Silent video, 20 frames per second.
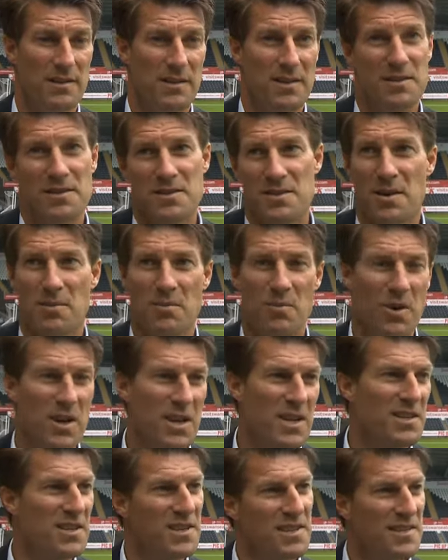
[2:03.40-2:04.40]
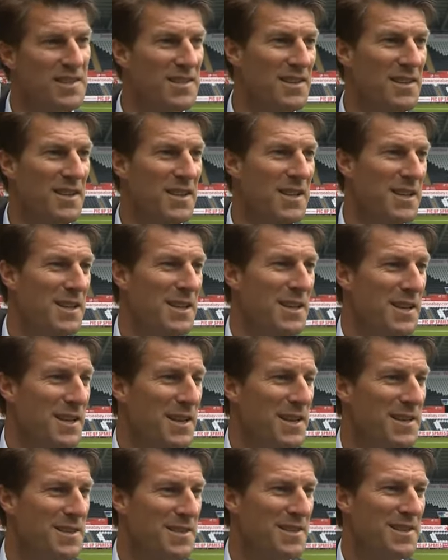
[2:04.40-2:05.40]
in some ways it's
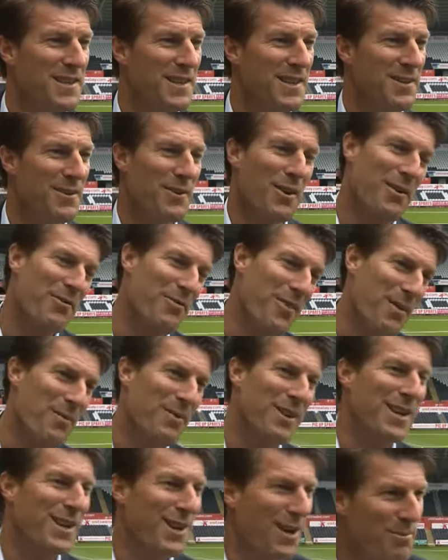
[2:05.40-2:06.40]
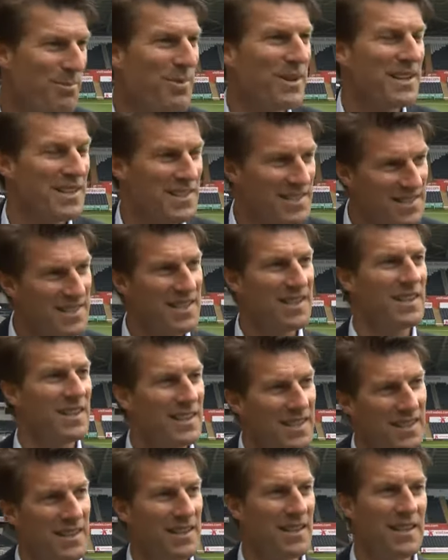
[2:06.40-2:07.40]
not a family club, but it's still
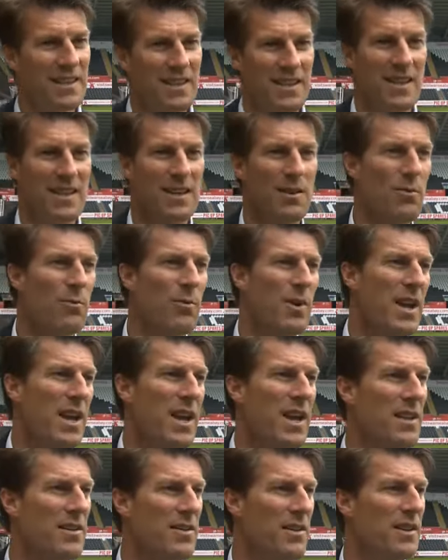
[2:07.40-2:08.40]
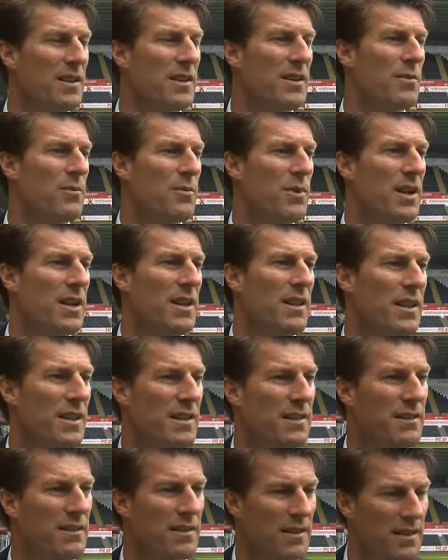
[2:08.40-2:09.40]
in a way done in a way that
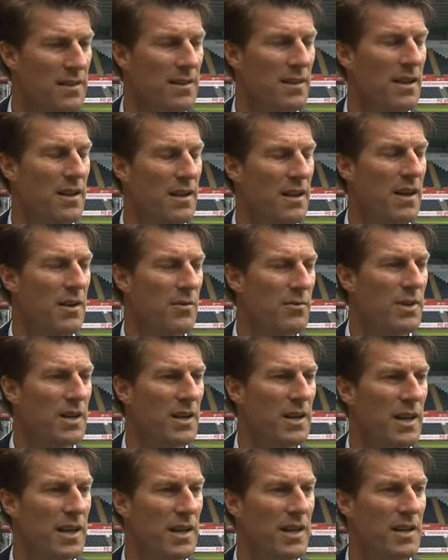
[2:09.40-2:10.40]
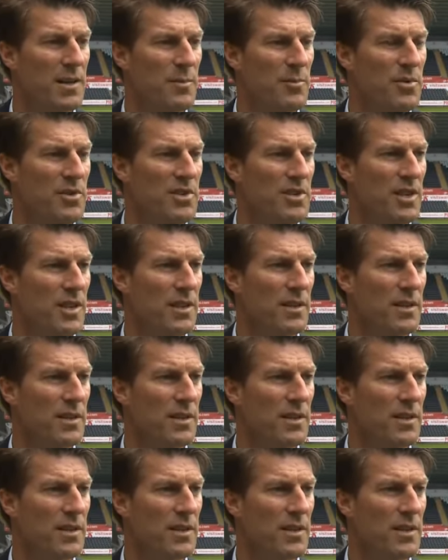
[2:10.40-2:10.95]
I really like and appreciate.